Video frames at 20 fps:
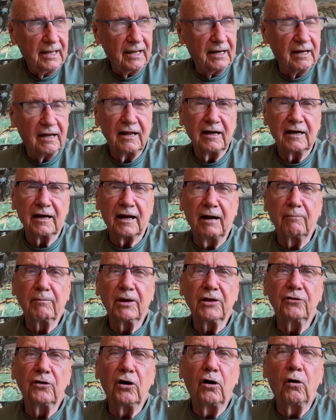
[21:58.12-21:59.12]
And
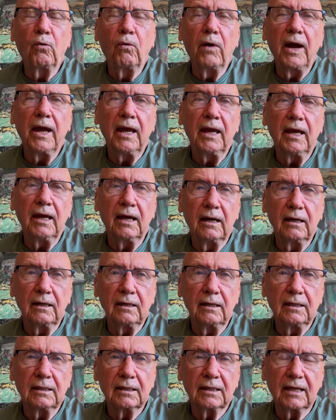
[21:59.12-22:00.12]
I'm in no way
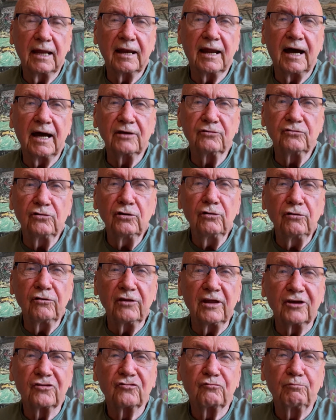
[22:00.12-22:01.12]
can I do
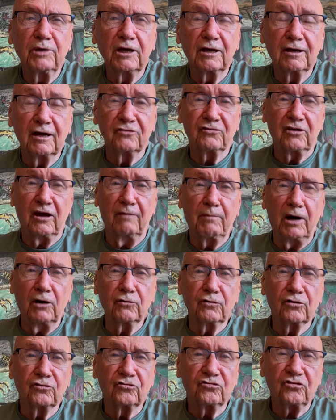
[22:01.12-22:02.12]
this because I'm
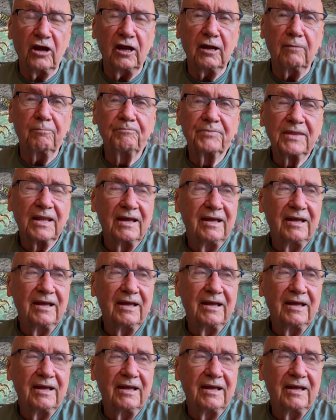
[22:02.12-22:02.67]
out of shape.